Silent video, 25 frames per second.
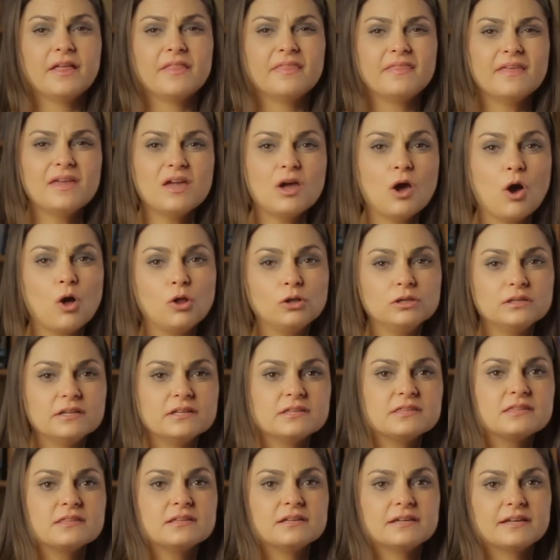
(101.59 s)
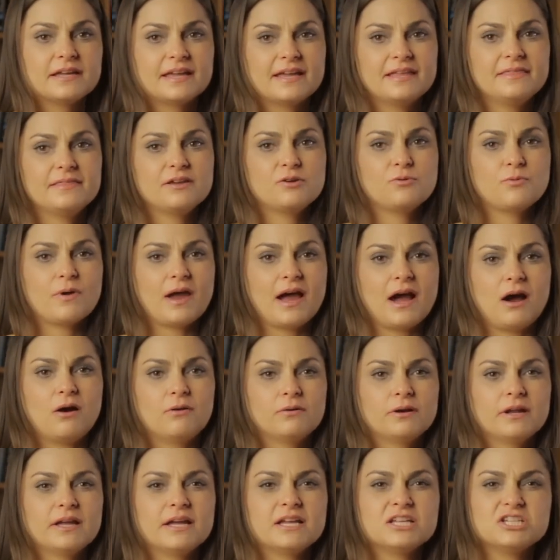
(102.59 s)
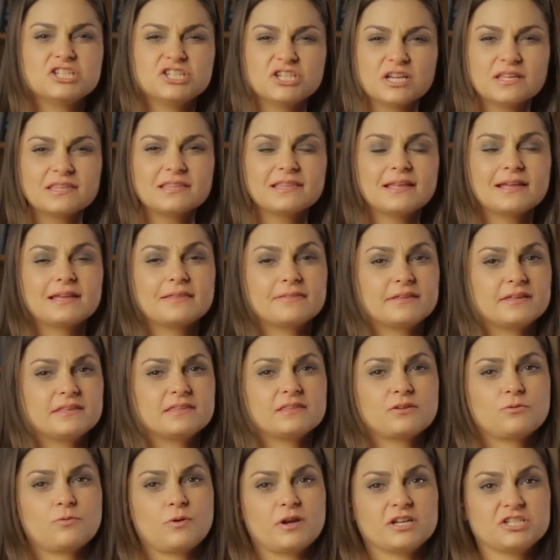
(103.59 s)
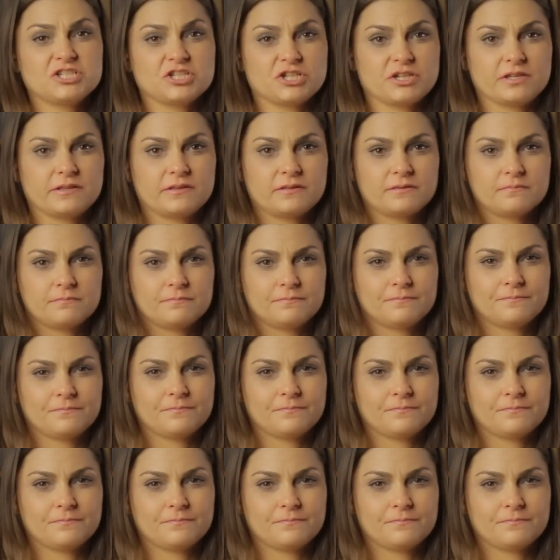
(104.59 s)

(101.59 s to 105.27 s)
They hold us in the ground, just like these crutches.